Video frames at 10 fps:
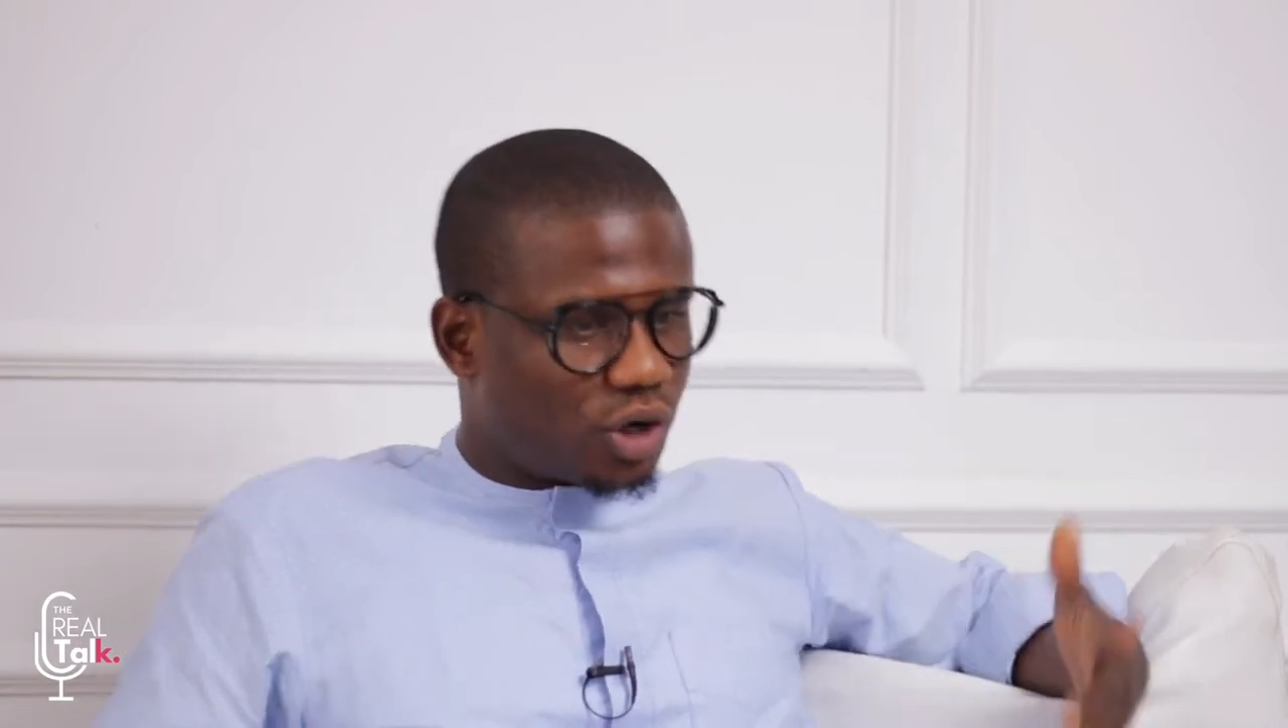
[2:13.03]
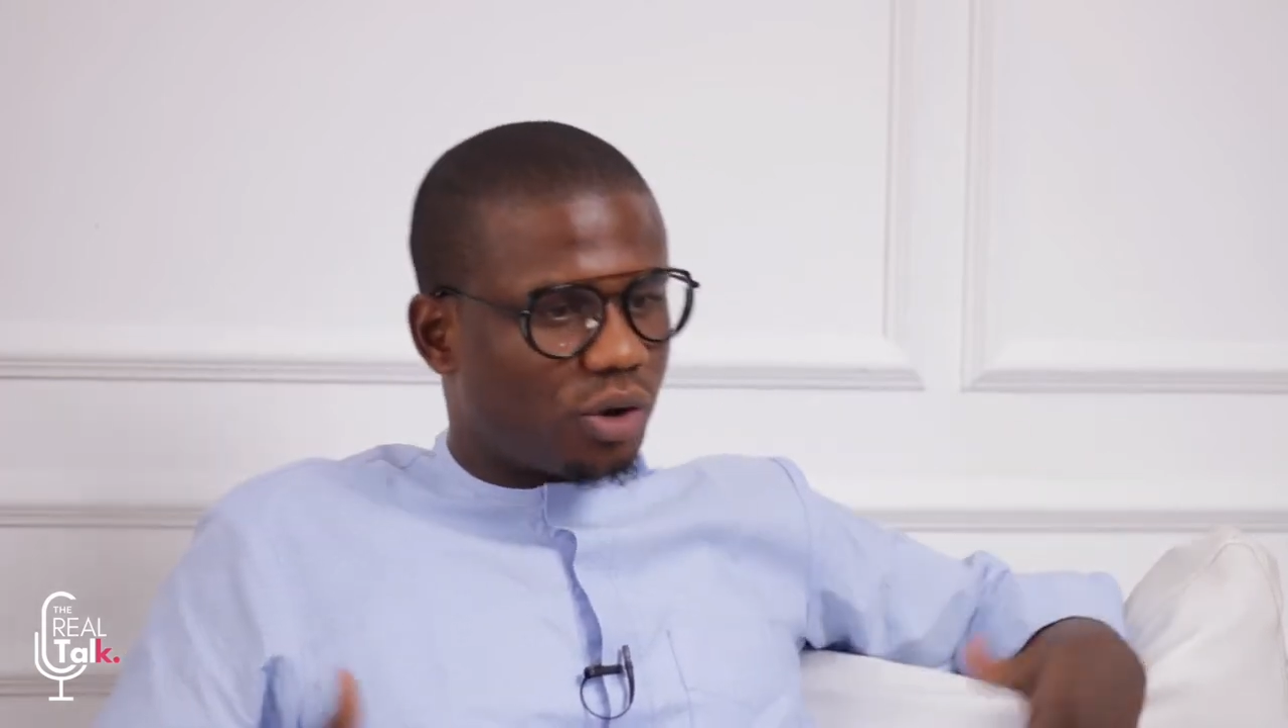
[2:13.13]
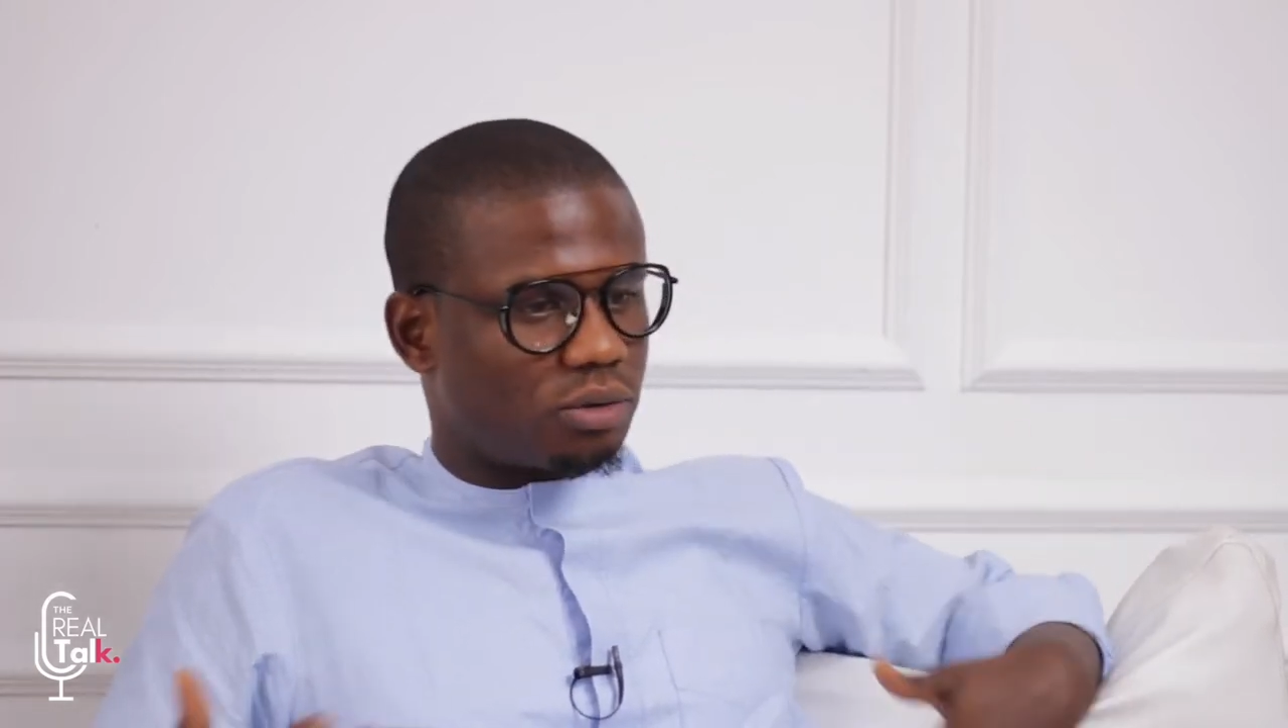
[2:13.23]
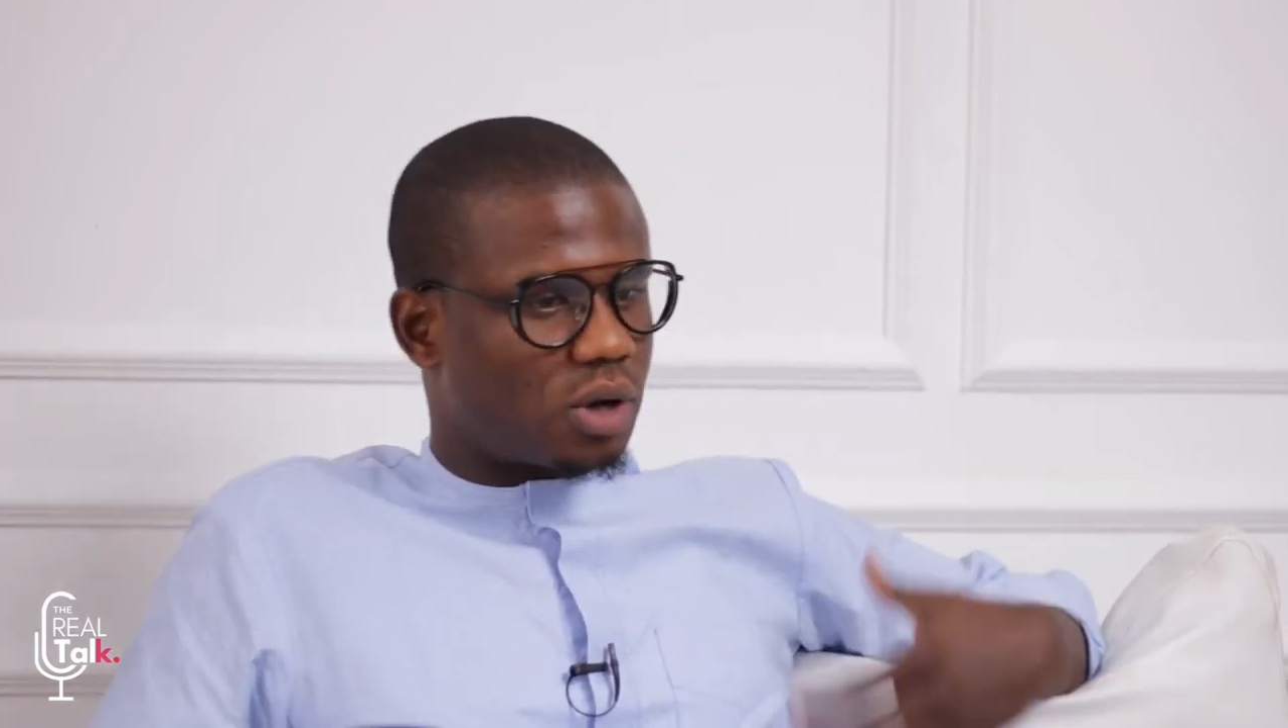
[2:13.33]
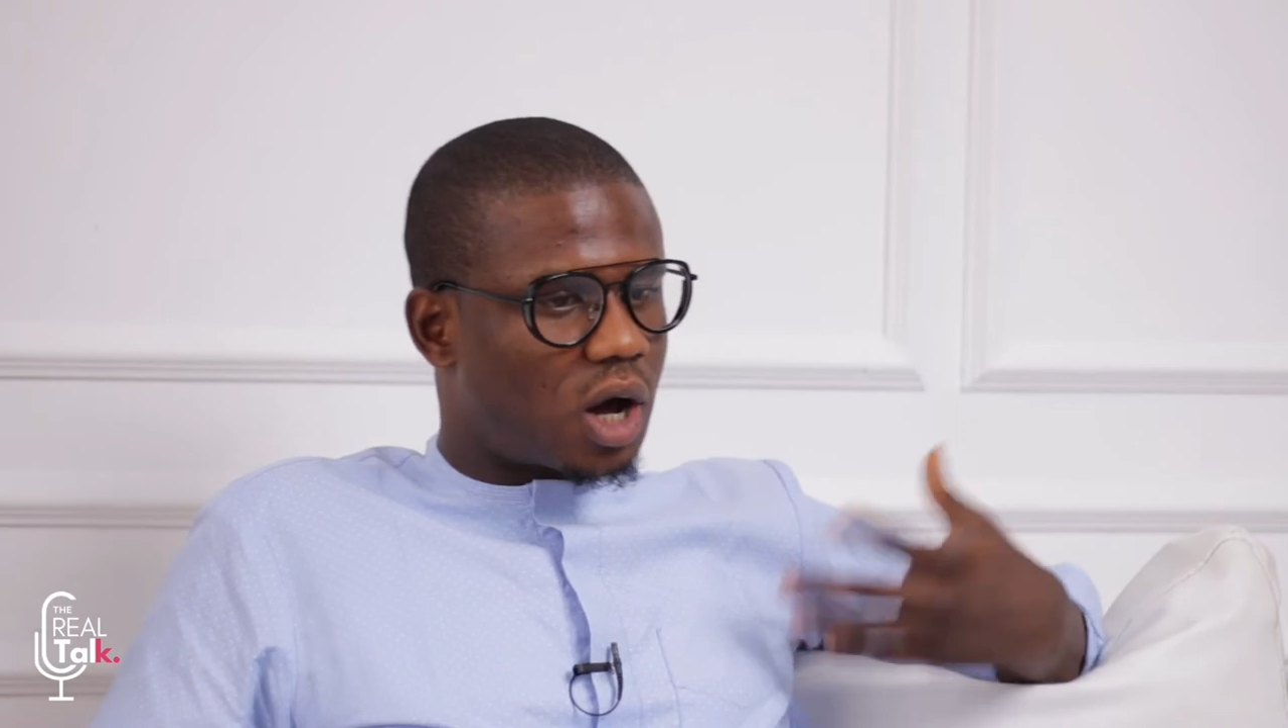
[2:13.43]
you
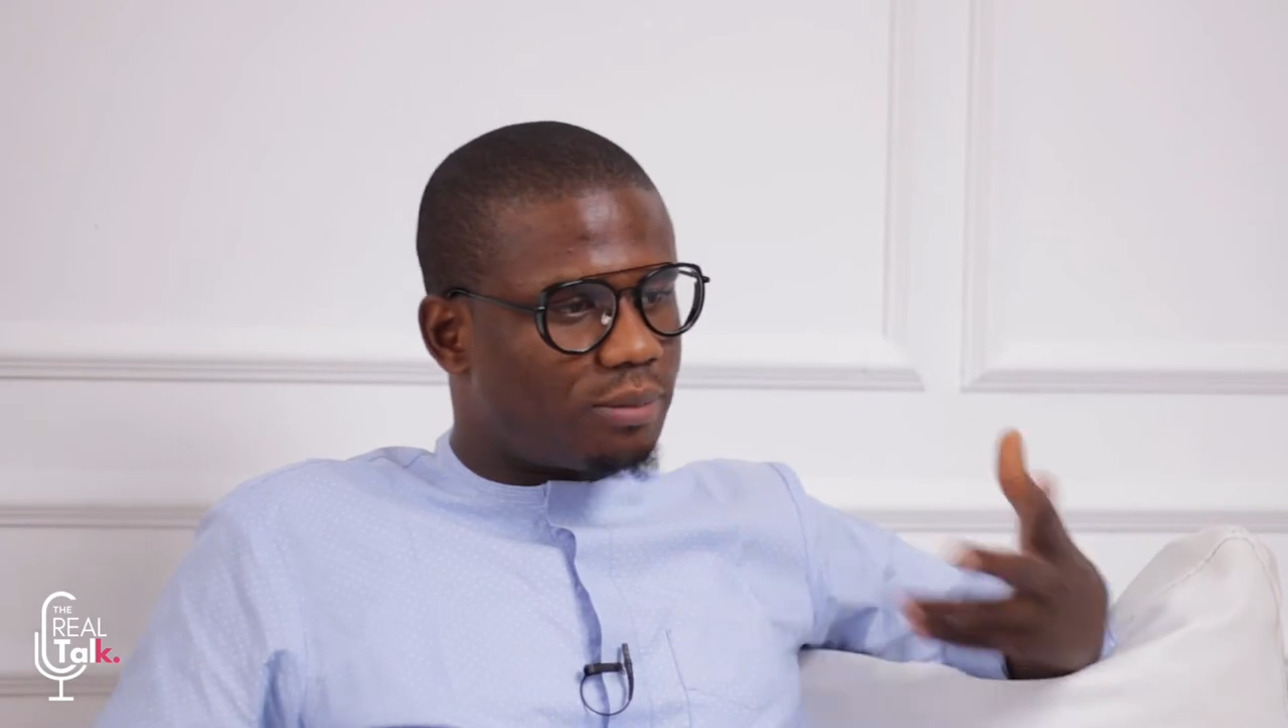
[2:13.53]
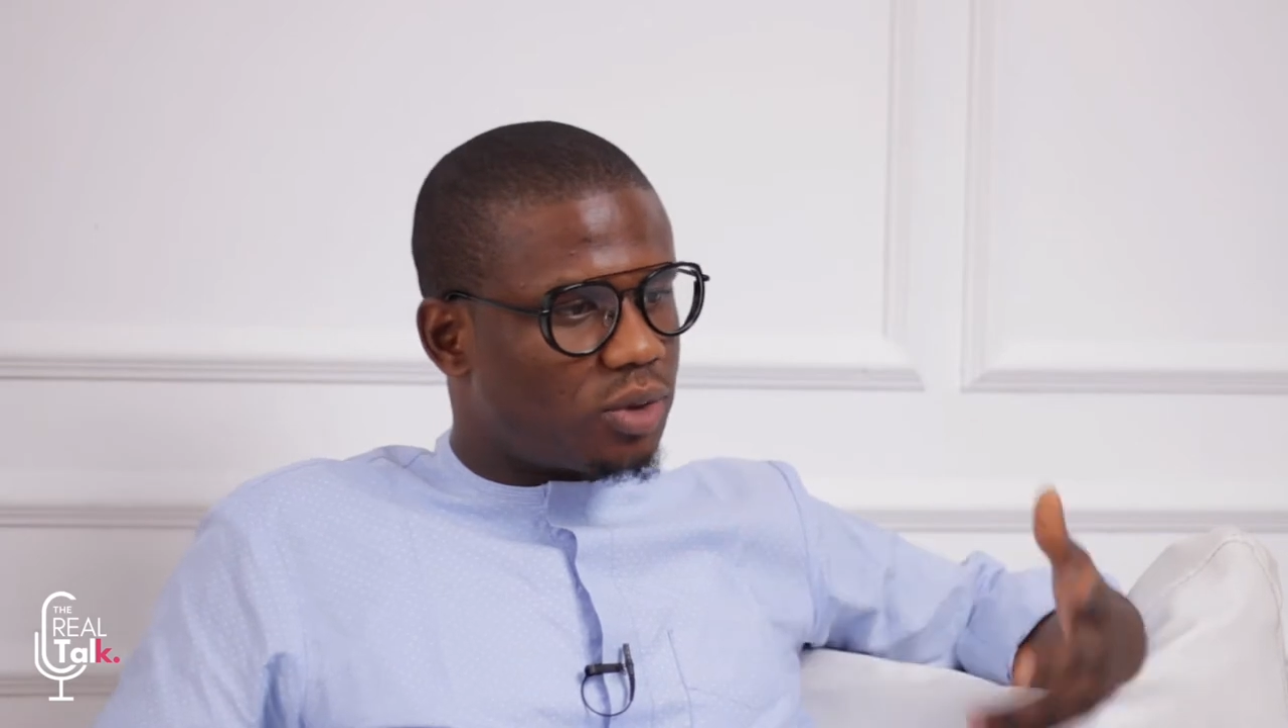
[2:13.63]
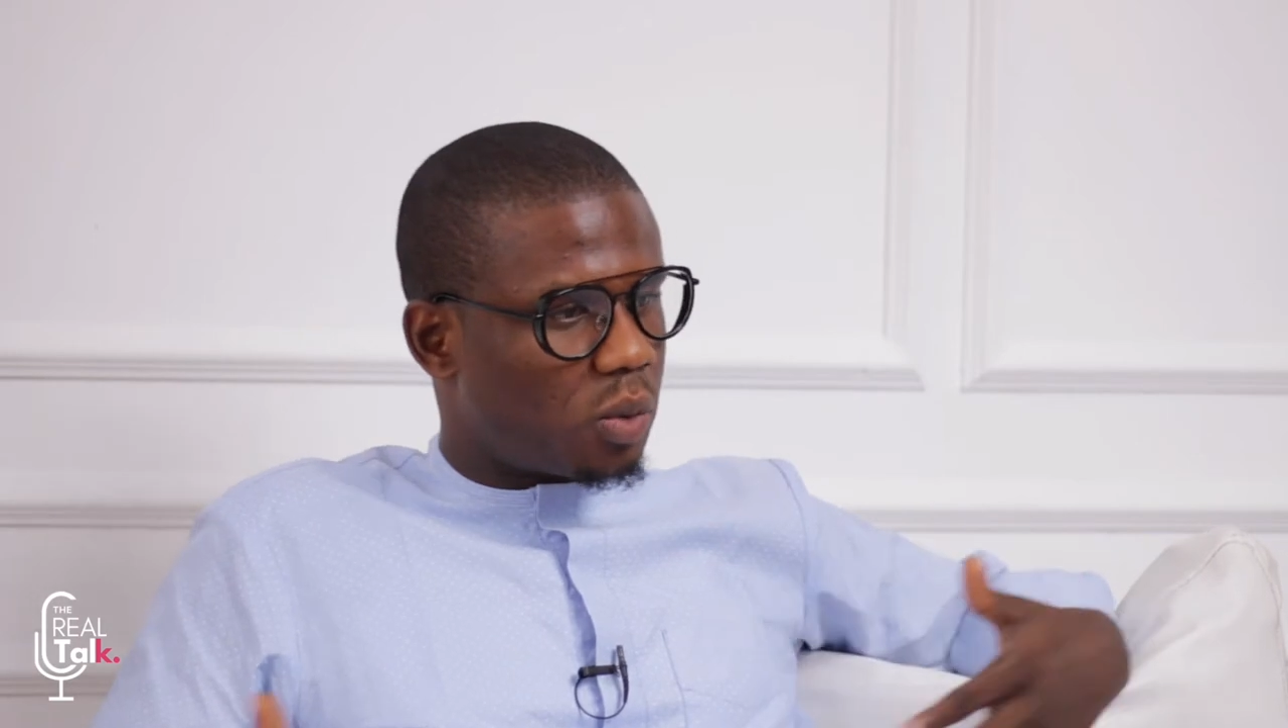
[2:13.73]
know, um,